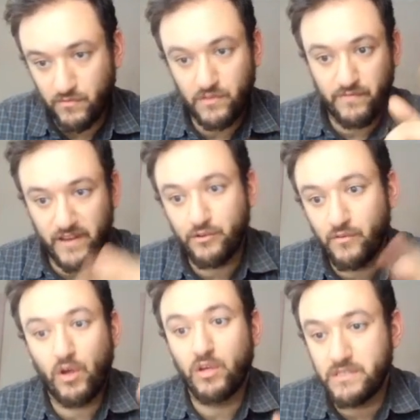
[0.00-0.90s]
vector of
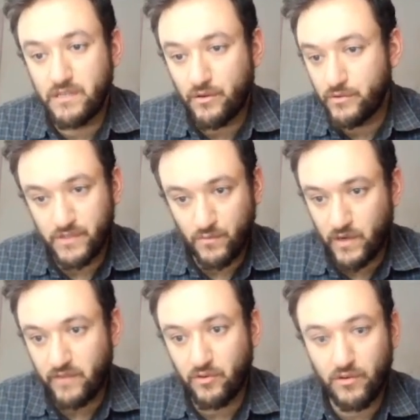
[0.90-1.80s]
all zeros in
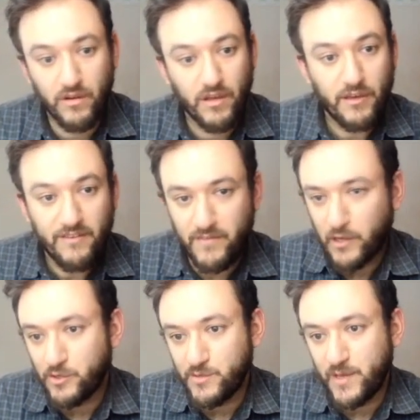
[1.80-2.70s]
whatever
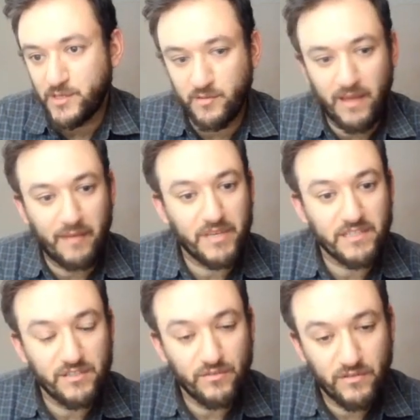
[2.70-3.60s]
vector space you're mapping
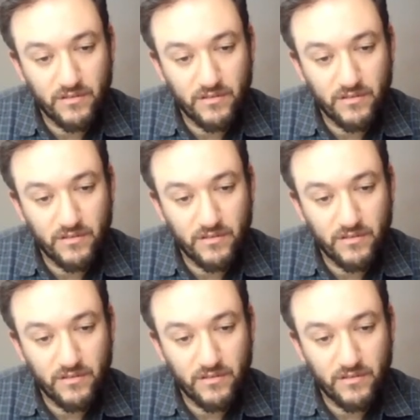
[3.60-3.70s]
to.